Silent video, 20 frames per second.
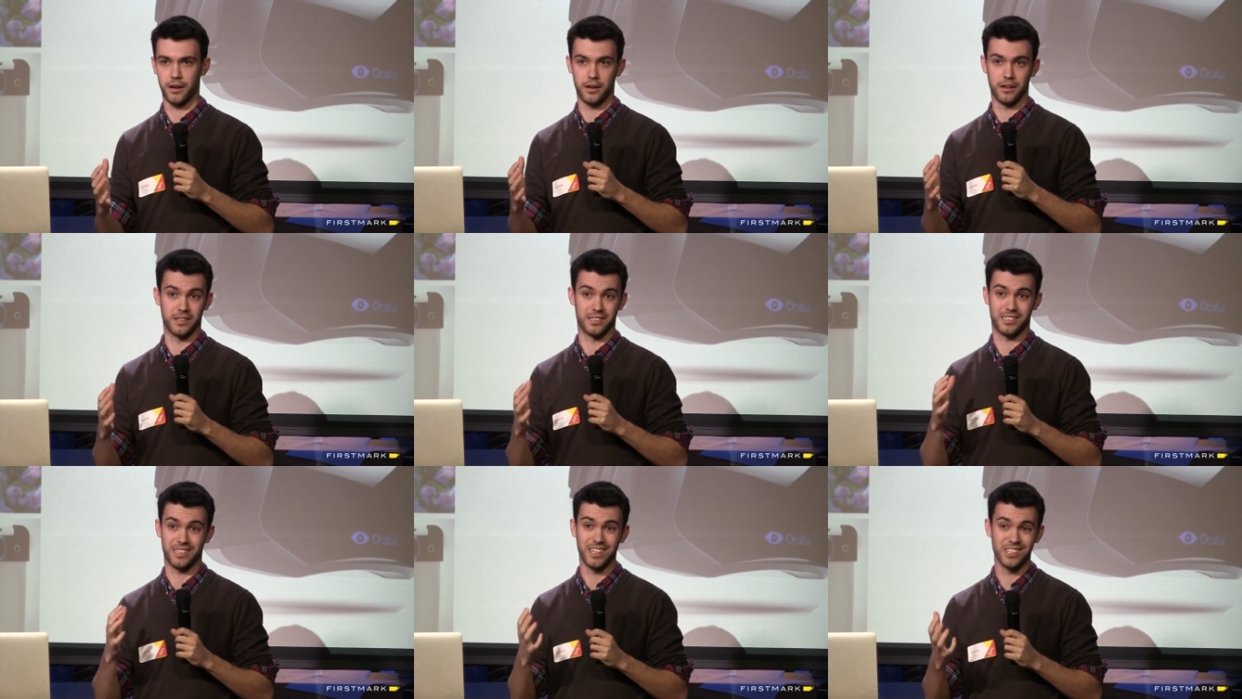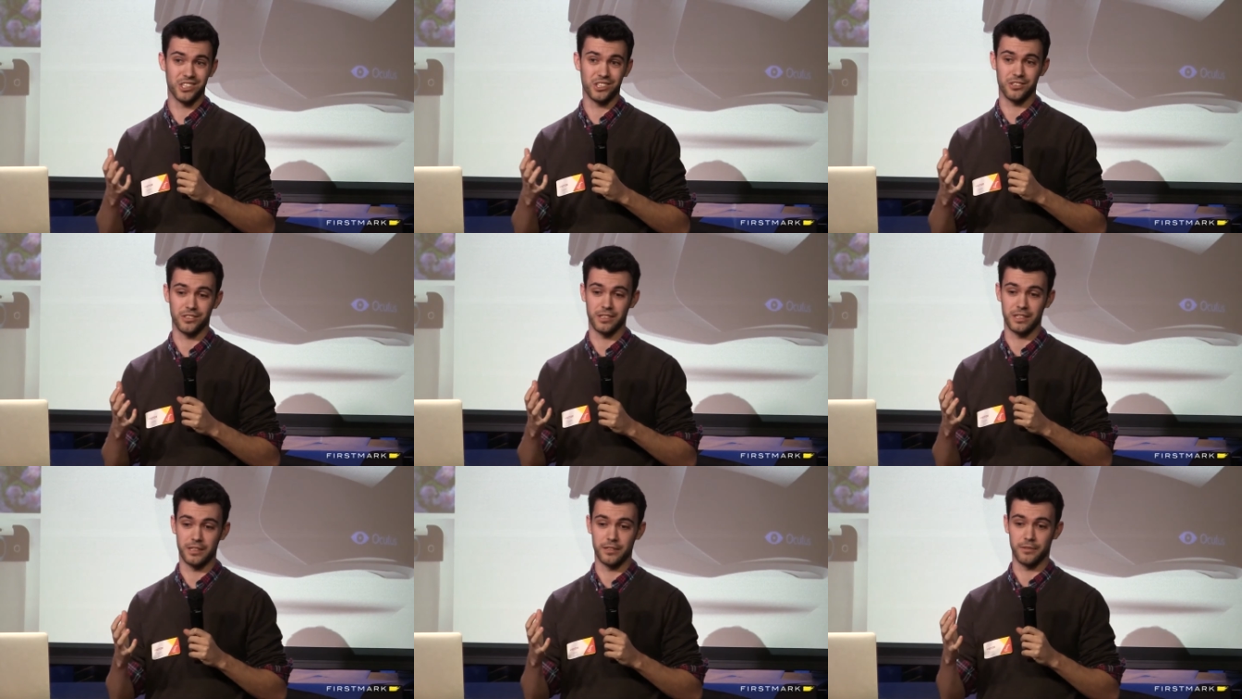are
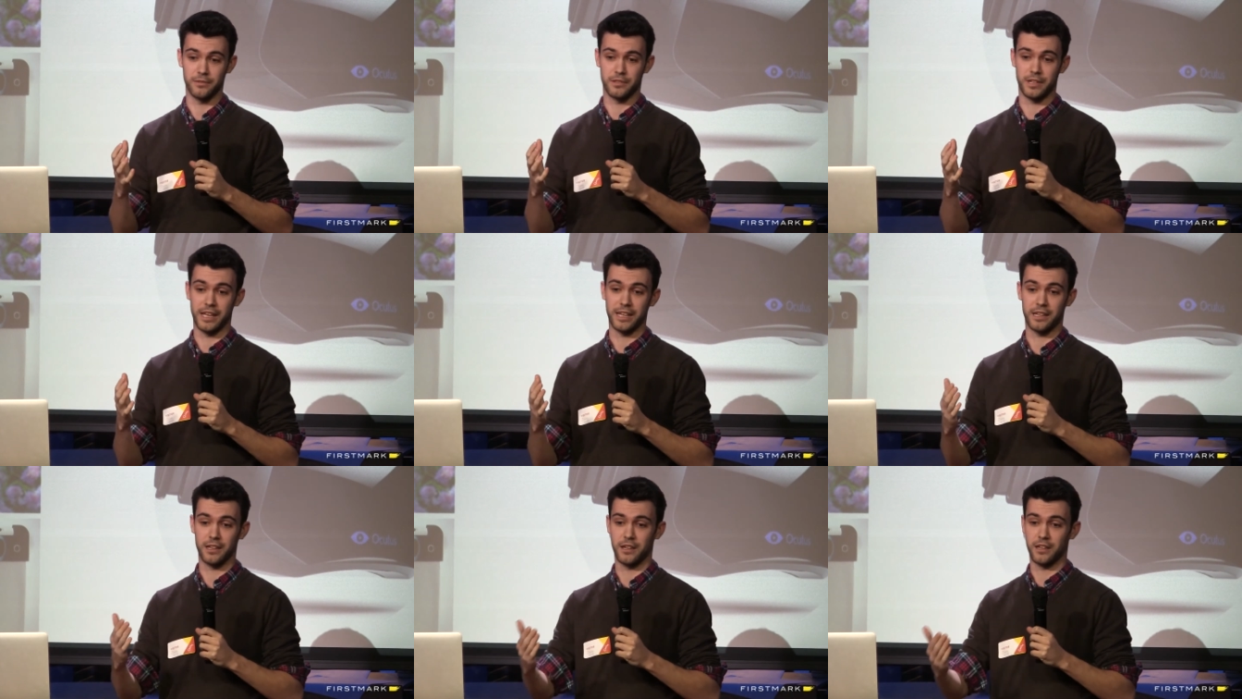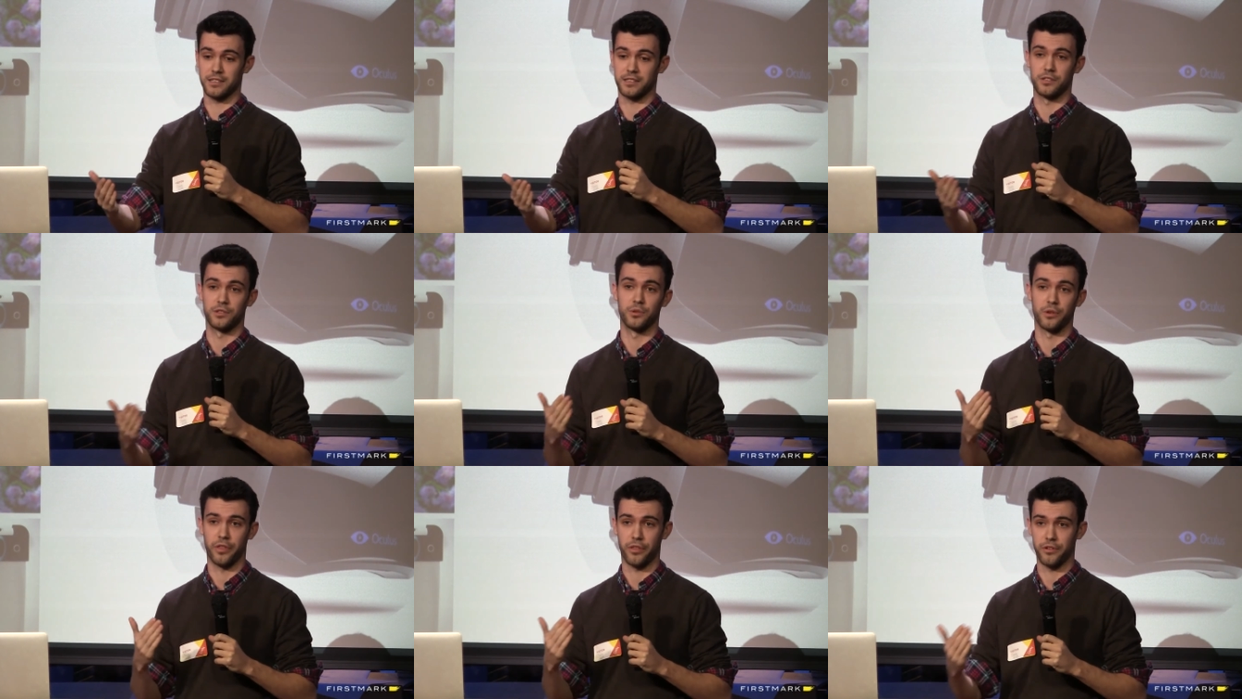essentially taking us
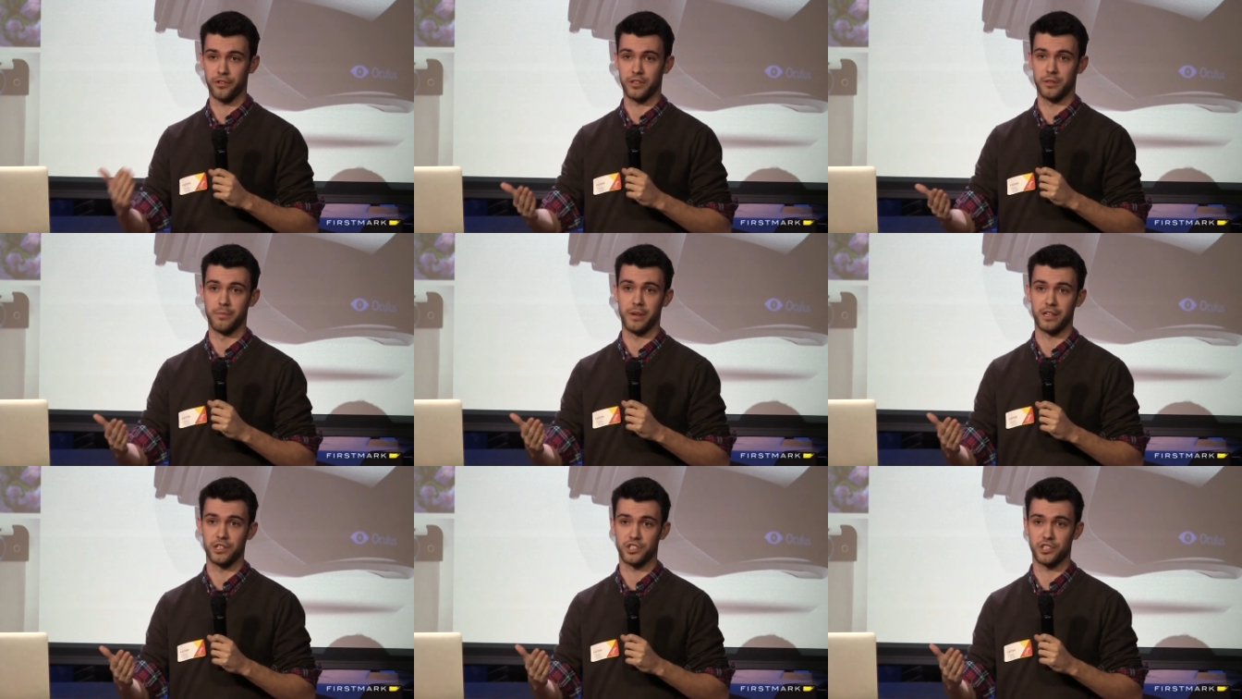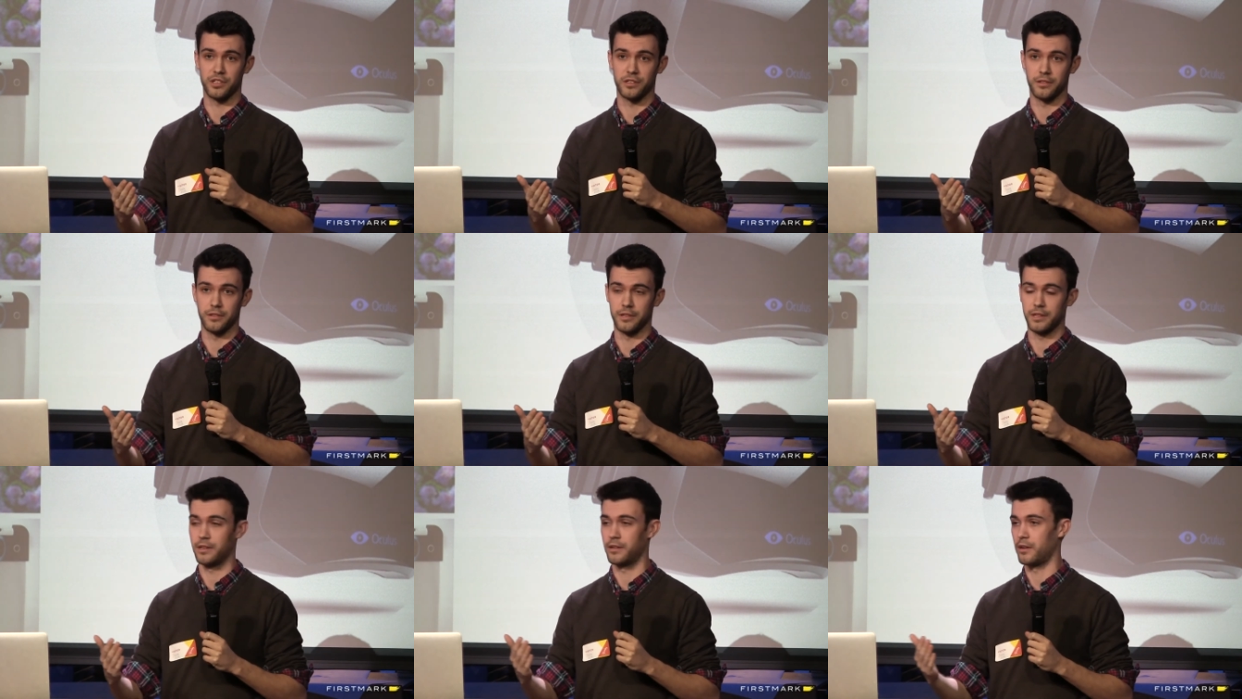into a third
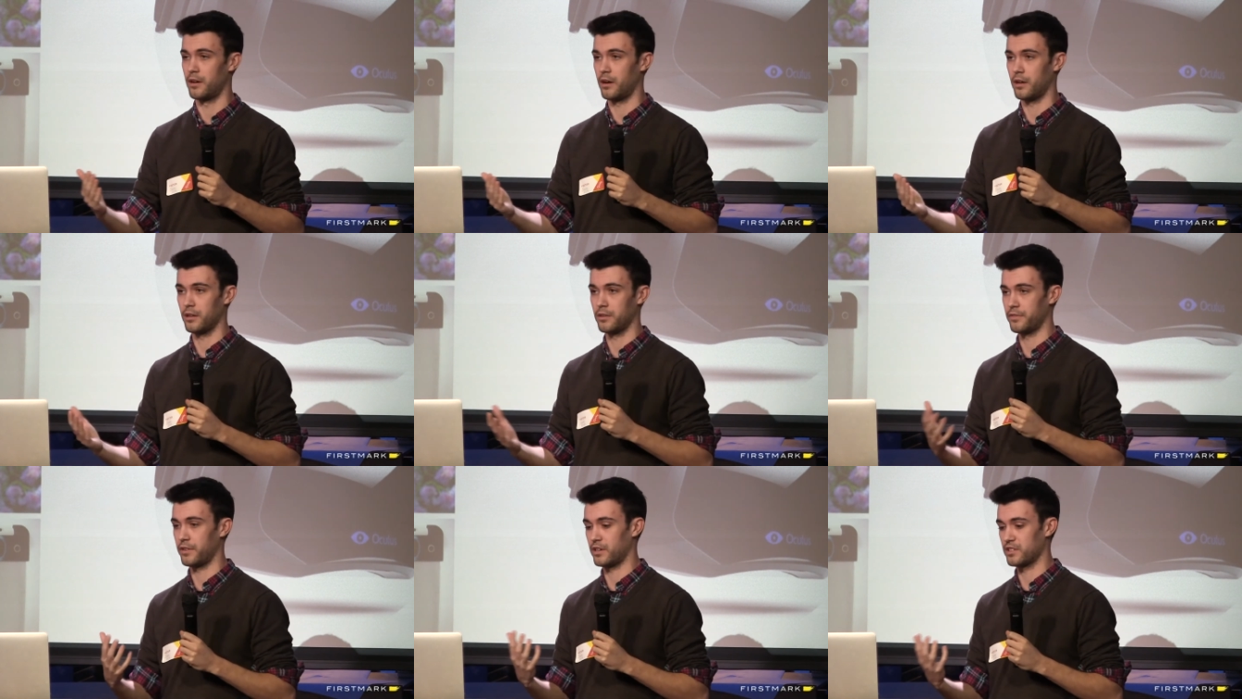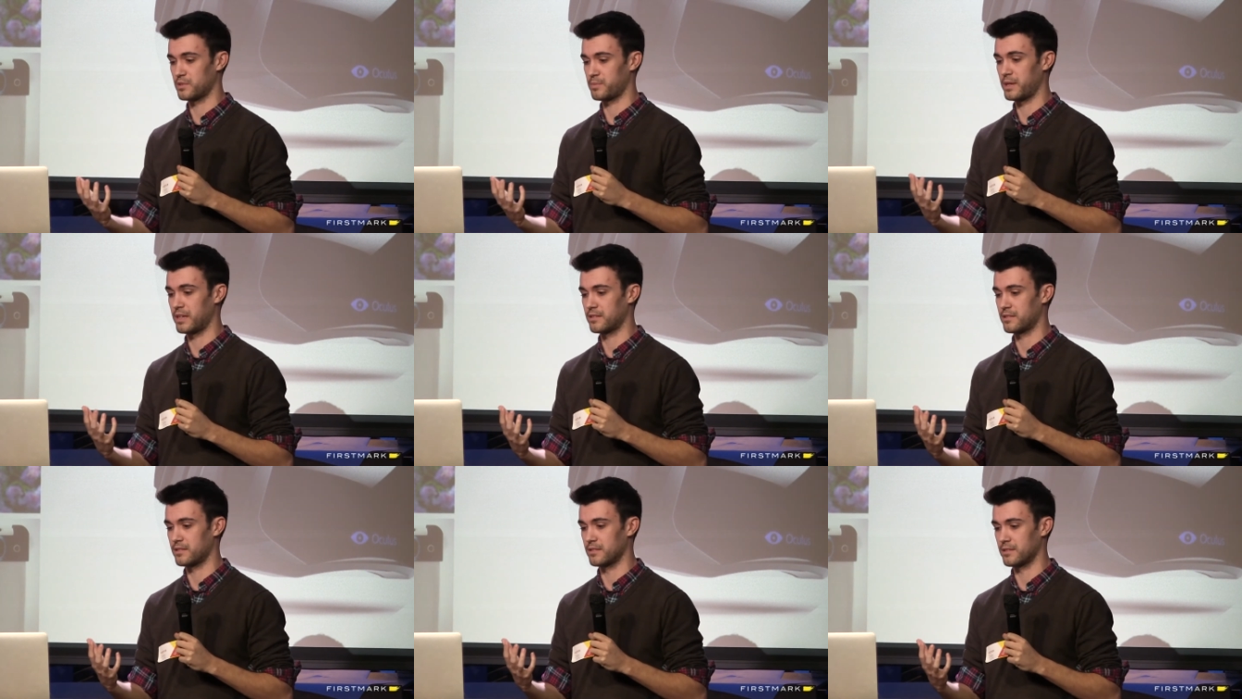dimension in all of our
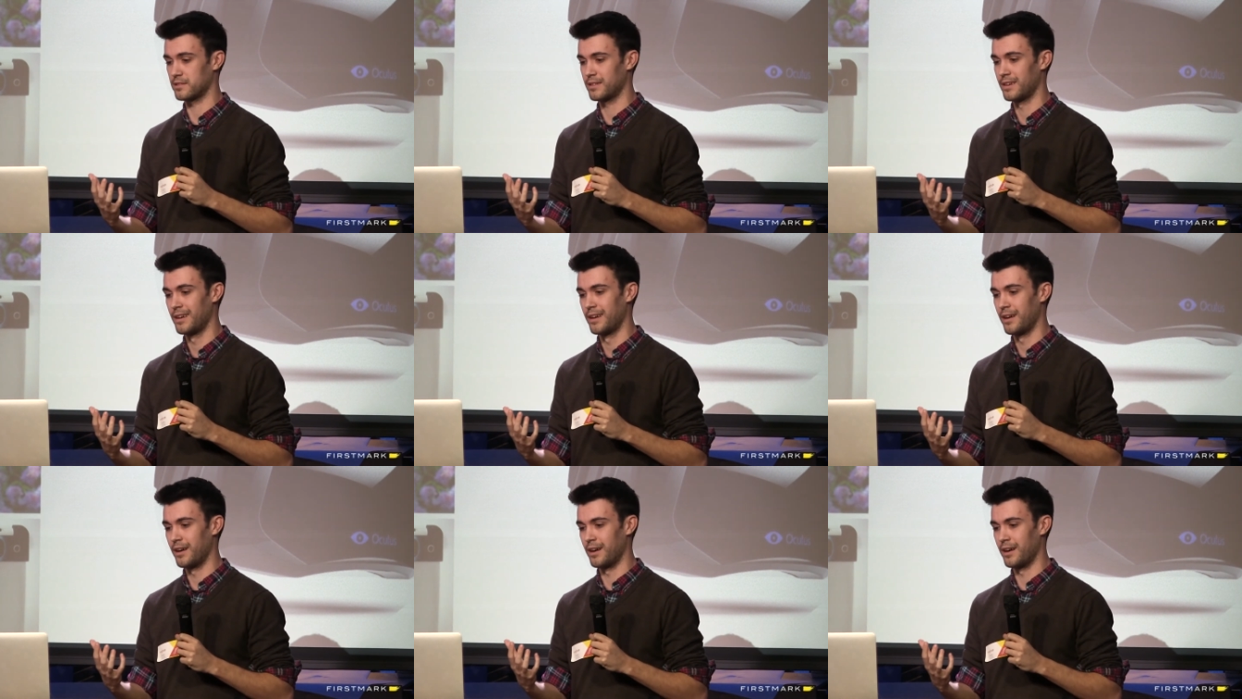spaces.